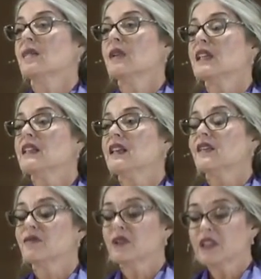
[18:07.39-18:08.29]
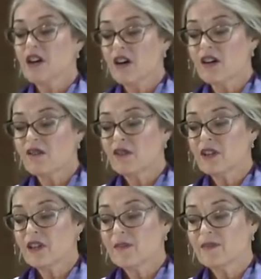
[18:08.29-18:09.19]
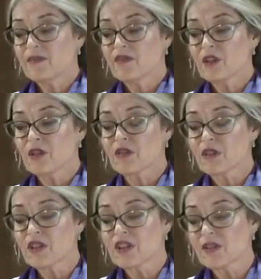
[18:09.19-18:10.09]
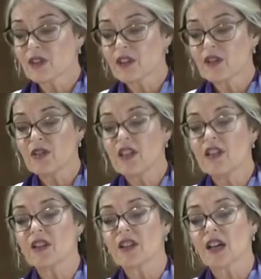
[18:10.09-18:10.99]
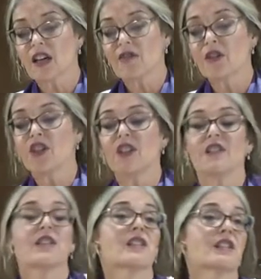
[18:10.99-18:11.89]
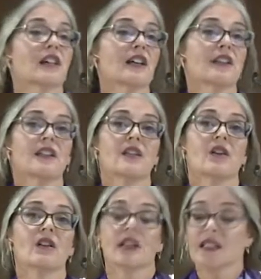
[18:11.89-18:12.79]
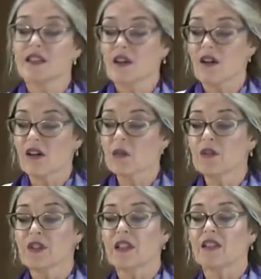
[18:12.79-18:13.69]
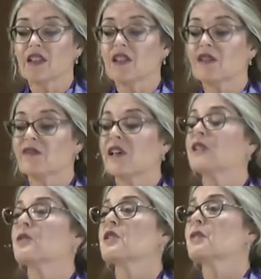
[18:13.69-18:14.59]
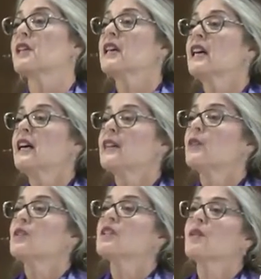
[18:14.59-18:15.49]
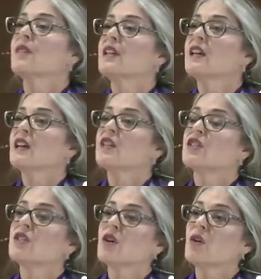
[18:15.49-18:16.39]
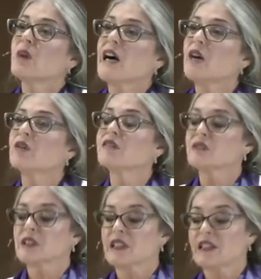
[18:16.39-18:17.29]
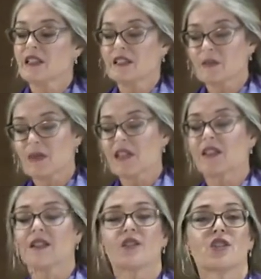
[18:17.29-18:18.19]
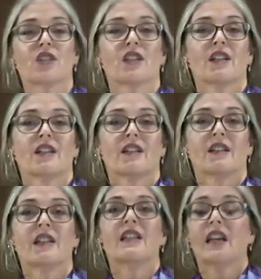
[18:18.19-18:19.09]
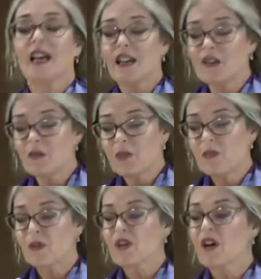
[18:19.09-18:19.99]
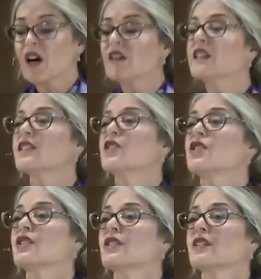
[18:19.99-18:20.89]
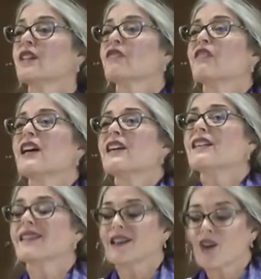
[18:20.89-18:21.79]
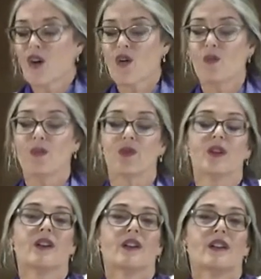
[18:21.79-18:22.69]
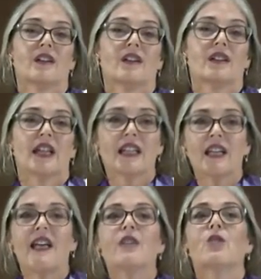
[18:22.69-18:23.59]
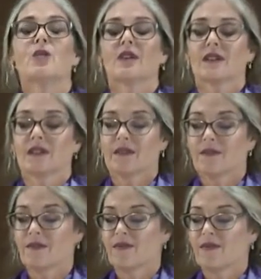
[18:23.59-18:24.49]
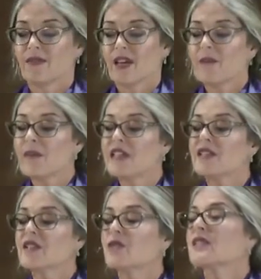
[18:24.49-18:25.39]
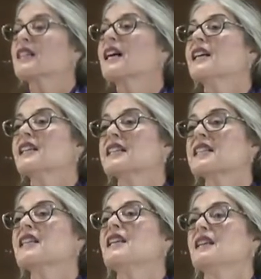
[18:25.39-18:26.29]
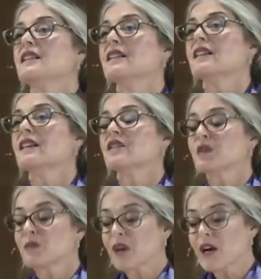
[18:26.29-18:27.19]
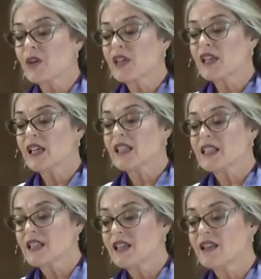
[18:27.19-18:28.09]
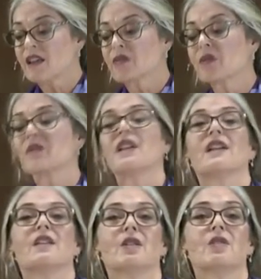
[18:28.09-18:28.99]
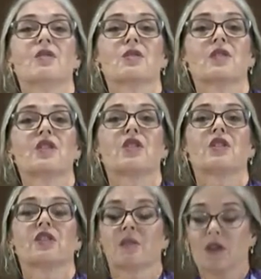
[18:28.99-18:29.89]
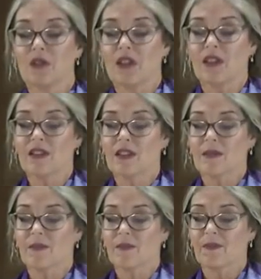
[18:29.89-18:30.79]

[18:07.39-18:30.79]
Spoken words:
Made life really hard for them for those first several hundred years after Jesus' death. They did all kinds of horrible things to his followers, but there was something so powerful in his message that it gave people courage and faith and hope. Like an acorn, that message was like a seed, sprouting and taking root in those Christian communities.